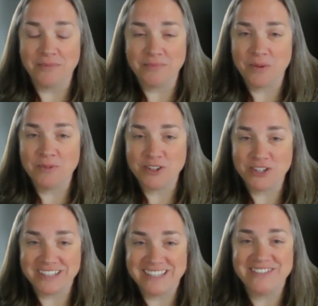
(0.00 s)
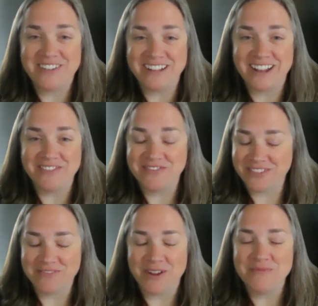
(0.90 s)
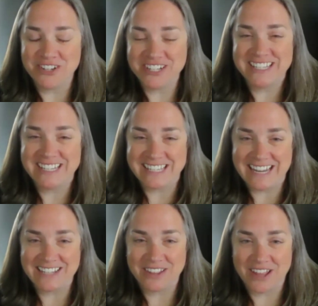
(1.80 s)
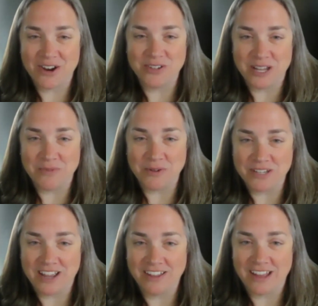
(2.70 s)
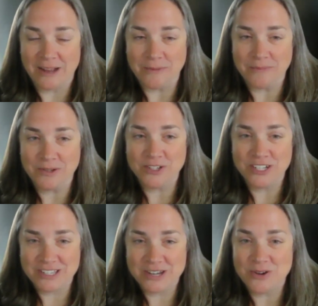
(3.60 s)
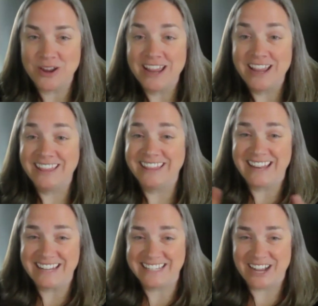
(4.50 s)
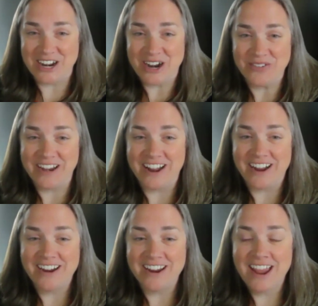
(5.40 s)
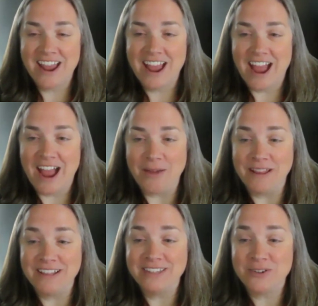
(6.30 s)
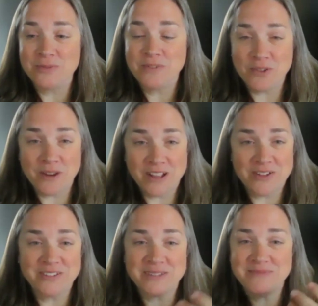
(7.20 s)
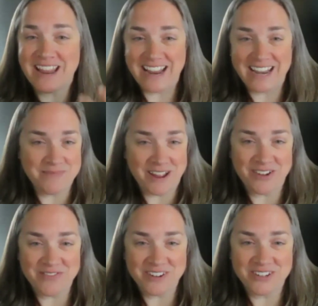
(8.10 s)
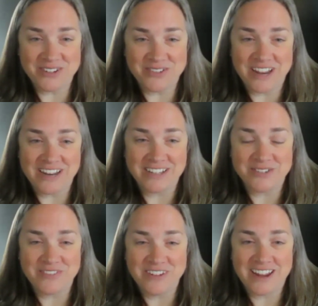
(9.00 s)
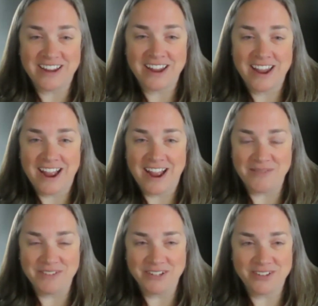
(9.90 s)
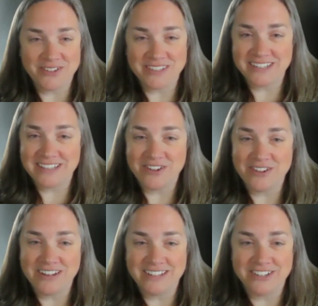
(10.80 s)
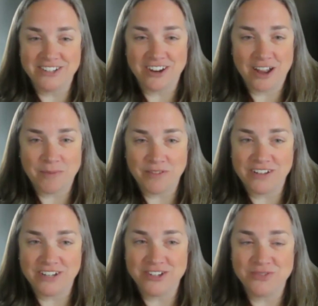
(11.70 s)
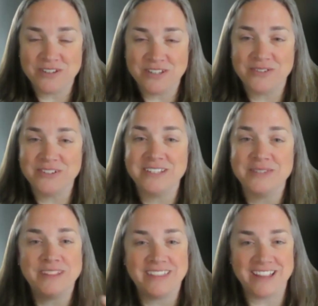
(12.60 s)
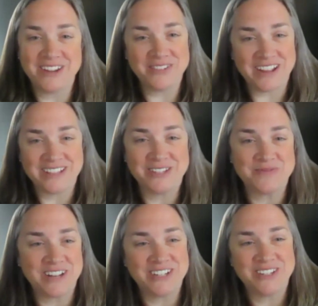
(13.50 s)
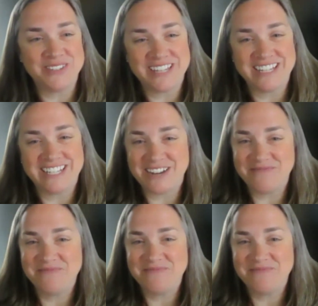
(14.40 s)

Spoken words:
emergency stays or that hotel motel. So just know that that is on our radar. And so before we close, I'm going to hand it back over to Anna Sophia to close us out and to share a couple of additional resources. But thank you again so much, Susie and Jen.